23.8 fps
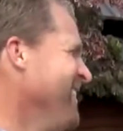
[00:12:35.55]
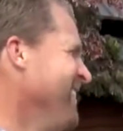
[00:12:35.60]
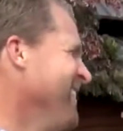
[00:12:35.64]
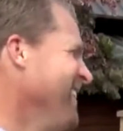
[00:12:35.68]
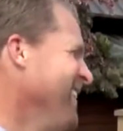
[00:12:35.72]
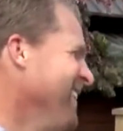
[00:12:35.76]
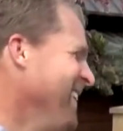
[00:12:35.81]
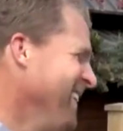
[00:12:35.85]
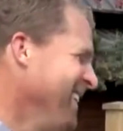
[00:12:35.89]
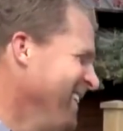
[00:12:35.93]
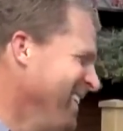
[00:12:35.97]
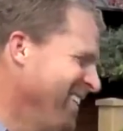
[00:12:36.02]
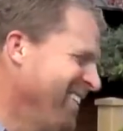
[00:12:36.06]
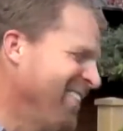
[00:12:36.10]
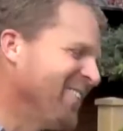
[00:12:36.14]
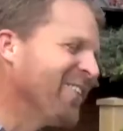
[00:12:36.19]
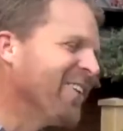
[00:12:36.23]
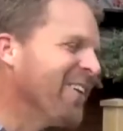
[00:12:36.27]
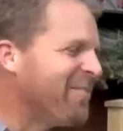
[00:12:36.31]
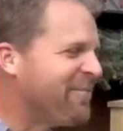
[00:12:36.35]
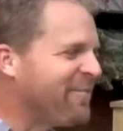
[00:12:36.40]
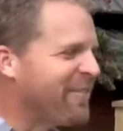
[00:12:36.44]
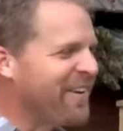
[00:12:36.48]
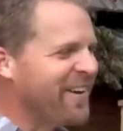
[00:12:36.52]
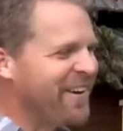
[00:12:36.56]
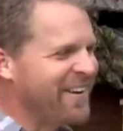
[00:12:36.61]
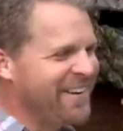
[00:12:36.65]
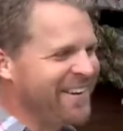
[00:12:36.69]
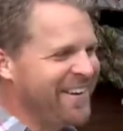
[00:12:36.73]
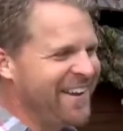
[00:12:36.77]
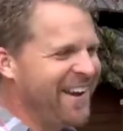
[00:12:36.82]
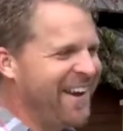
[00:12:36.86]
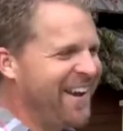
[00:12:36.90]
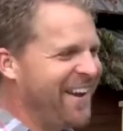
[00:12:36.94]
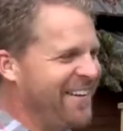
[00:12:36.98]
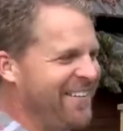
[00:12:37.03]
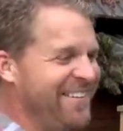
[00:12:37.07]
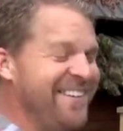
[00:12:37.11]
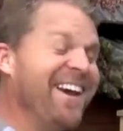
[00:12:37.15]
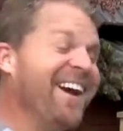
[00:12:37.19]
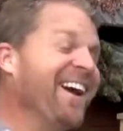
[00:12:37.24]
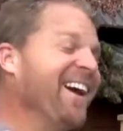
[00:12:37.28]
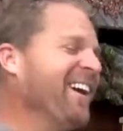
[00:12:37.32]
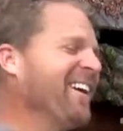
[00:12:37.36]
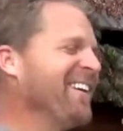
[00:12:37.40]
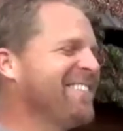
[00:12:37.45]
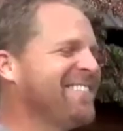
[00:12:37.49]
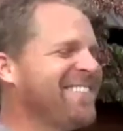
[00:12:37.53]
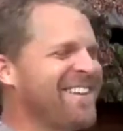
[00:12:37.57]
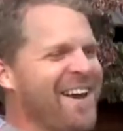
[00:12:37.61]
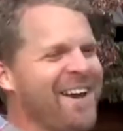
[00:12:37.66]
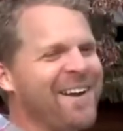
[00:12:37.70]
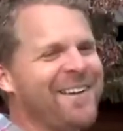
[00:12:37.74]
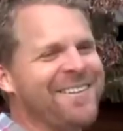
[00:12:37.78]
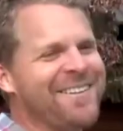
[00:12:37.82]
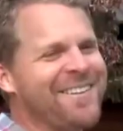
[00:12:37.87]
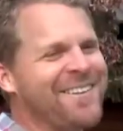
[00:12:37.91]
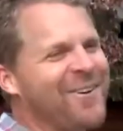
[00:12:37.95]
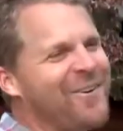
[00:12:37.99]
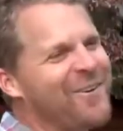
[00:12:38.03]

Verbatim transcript: It's like it's glorified, what I'd like yeah, think. yeah, exactly.